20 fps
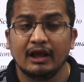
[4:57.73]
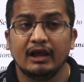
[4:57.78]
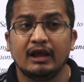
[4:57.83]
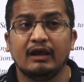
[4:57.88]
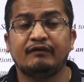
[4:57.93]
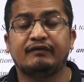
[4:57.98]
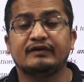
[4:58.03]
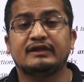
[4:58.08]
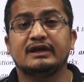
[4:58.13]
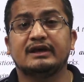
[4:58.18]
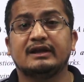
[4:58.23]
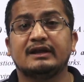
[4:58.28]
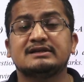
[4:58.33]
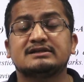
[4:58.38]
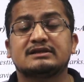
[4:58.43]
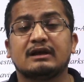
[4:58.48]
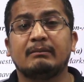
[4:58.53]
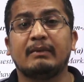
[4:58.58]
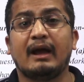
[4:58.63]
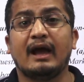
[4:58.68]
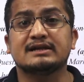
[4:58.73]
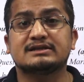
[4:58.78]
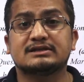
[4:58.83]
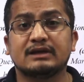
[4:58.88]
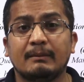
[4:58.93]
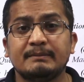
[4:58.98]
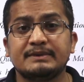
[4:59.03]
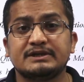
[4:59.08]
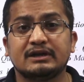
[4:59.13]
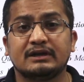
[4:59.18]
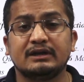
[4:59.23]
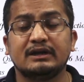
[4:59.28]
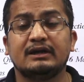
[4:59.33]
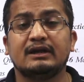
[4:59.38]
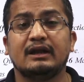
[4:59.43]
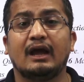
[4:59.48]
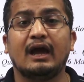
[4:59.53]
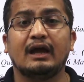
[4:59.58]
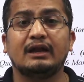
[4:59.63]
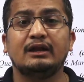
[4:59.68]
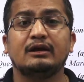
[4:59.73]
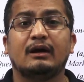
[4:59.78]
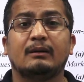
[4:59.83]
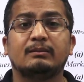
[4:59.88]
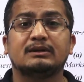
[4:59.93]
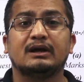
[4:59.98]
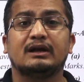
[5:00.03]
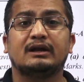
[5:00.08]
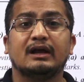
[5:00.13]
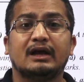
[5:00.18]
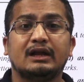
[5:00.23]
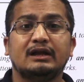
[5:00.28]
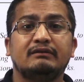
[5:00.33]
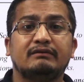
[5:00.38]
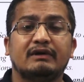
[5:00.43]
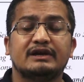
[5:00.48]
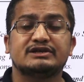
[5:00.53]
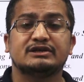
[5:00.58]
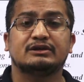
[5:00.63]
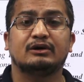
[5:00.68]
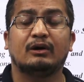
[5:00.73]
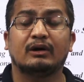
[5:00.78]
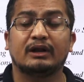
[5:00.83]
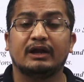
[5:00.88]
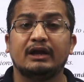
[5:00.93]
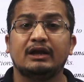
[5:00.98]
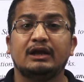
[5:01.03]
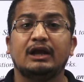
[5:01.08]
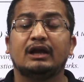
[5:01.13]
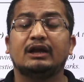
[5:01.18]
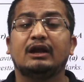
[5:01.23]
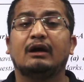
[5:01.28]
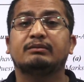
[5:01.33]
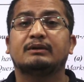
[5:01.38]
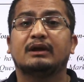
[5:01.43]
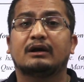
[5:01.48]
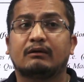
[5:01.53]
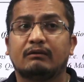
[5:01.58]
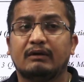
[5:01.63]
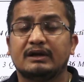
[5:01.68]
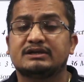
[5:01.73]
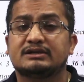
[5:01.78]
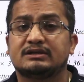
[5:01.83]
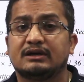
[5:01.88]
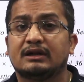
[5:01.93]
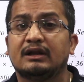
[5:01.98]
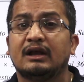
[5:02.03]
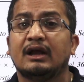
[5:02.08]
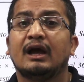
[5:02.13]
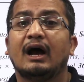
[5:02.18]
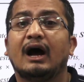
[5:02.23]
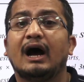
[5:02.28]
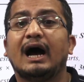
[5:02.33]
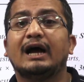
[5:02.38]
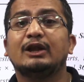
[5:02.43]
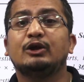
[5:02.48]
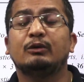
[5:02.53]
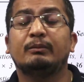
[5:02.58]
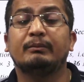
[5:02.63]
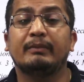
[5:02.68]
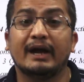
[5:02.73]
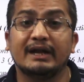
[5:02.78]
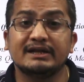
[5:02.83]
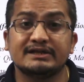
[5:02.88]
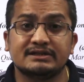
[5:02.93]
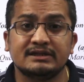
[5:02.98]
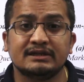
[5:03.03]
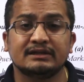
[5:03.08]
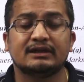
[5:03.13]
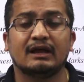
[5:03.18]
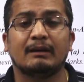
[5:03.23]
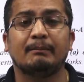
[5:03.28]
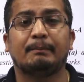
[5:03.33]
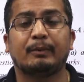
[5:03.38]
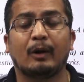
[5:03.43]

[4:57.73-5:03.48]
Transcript: If there is some assumption in any of the derivation or in any of the question, are you mentioning them